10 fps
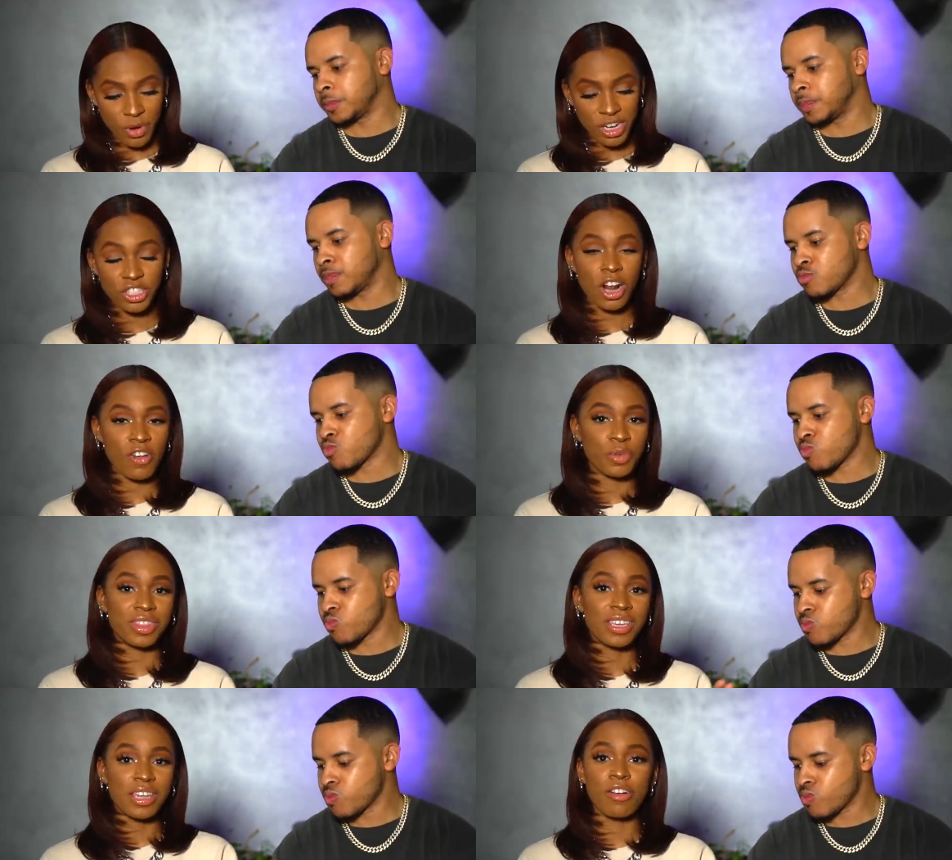Speaker 1: we're going to start off with
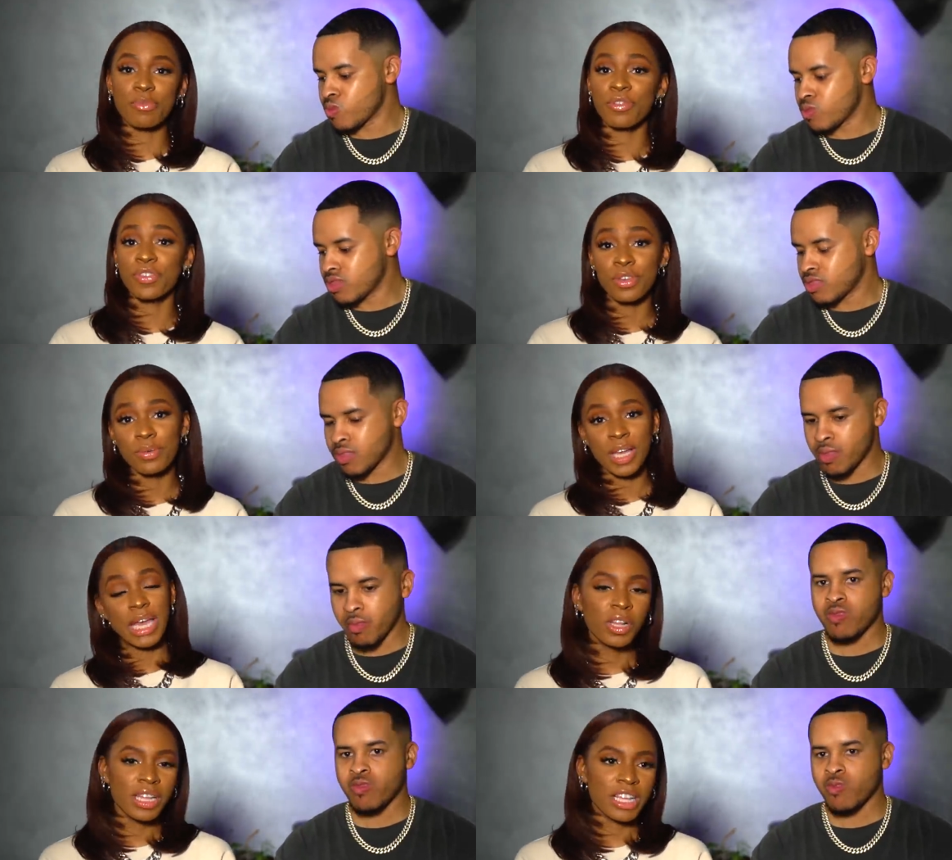the year in review.
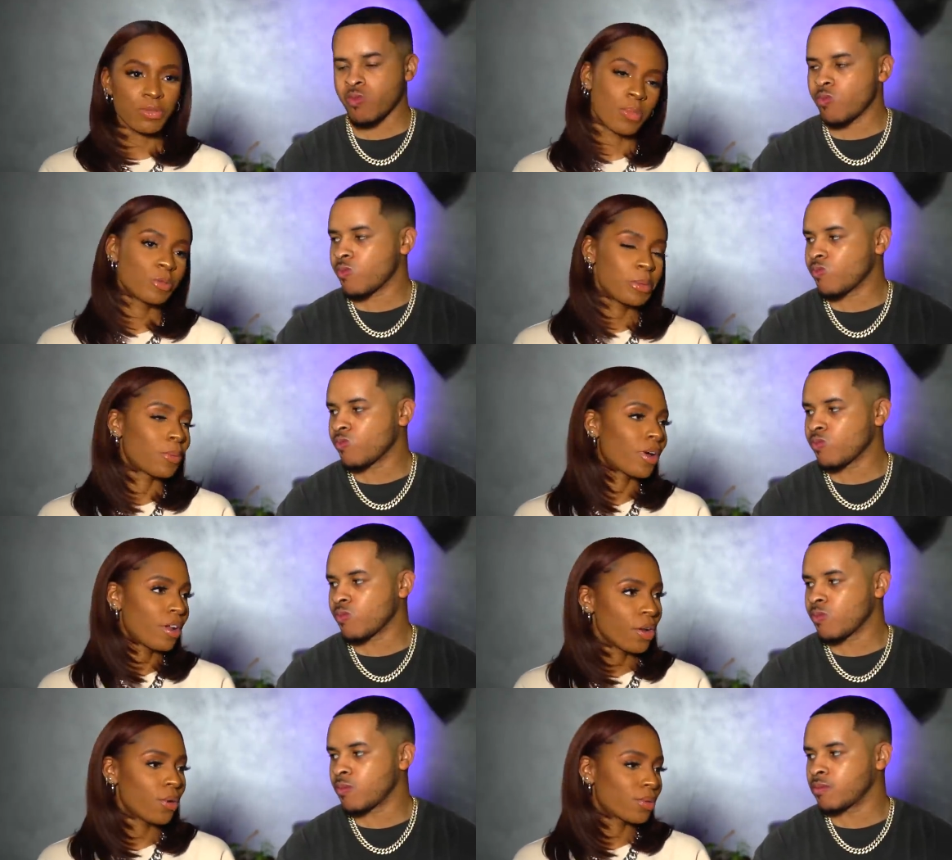Really, that's what most people want to
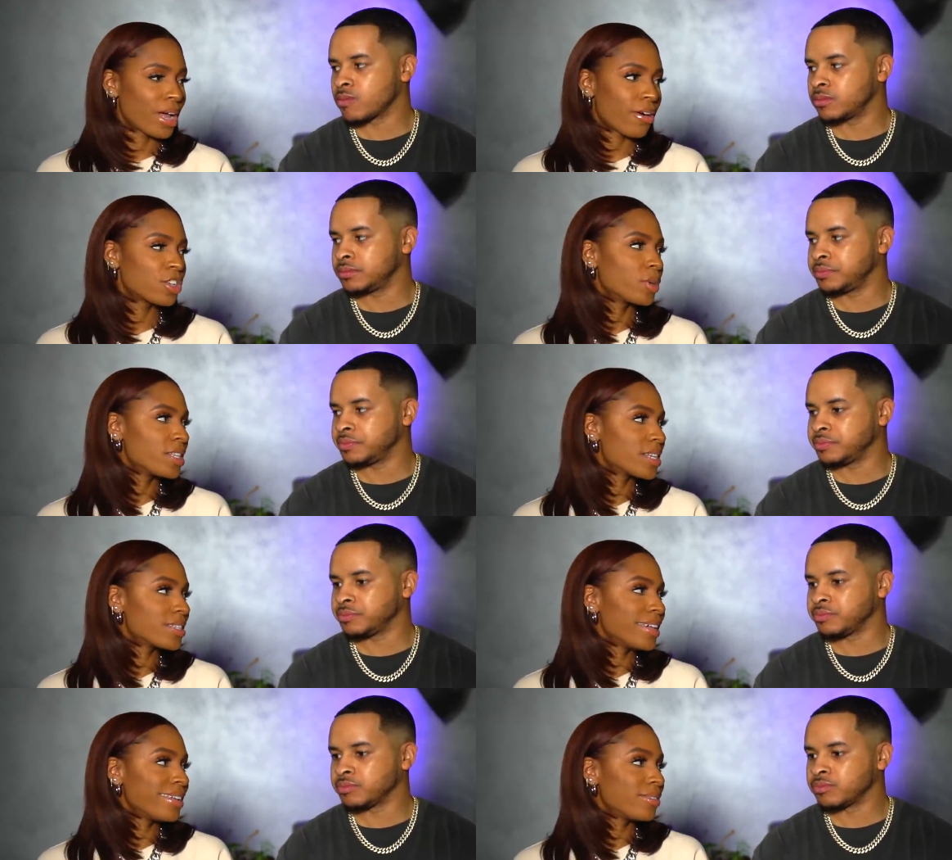know. How our
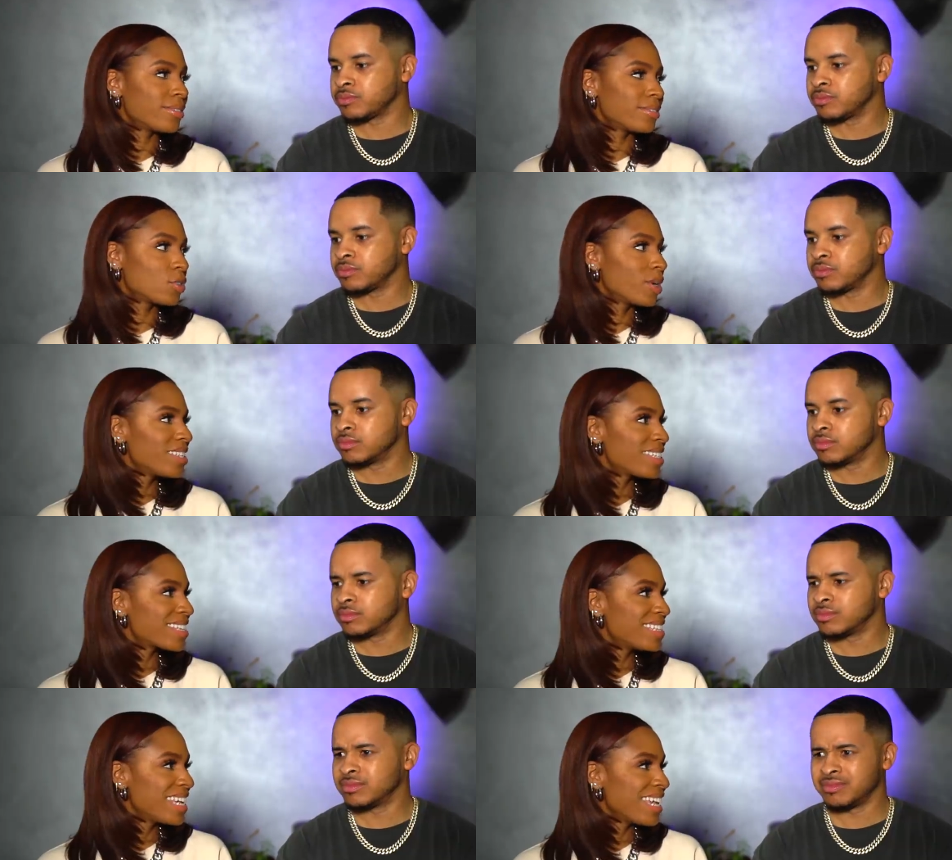2016,
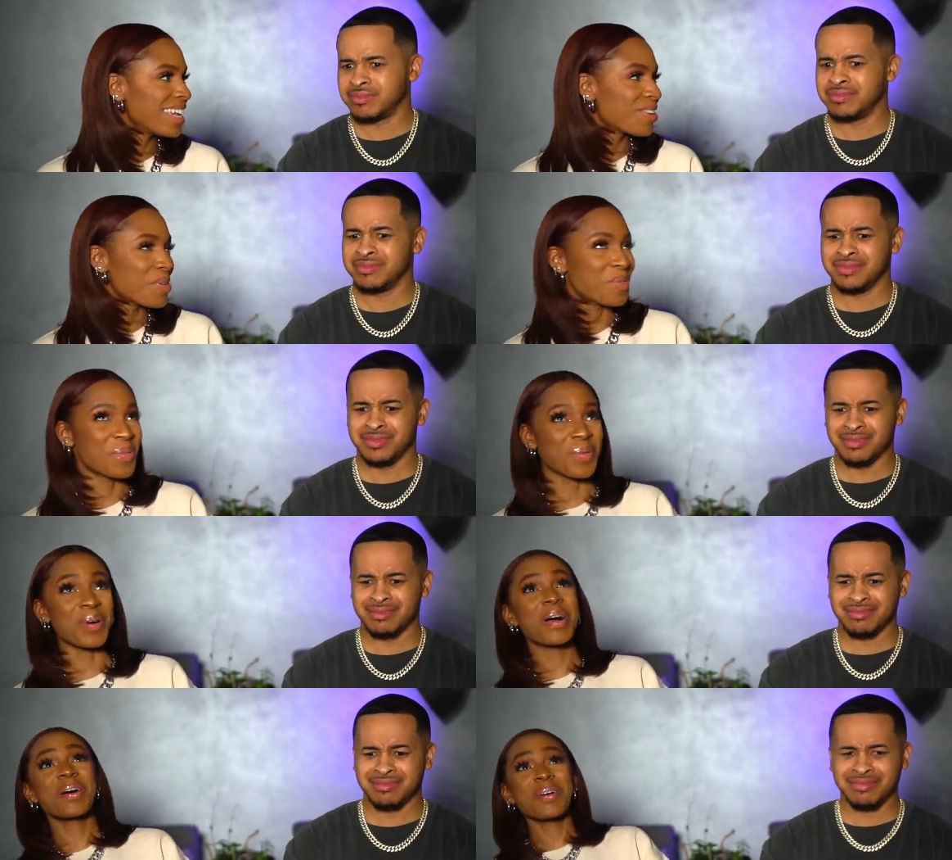2016,
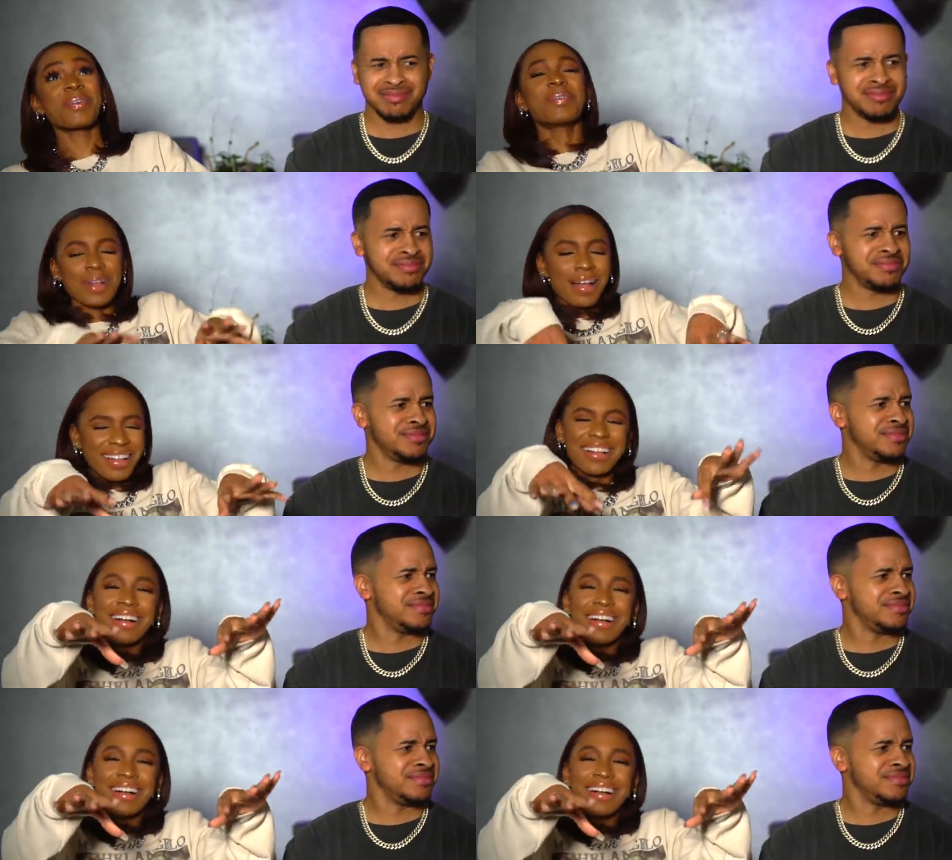whoa!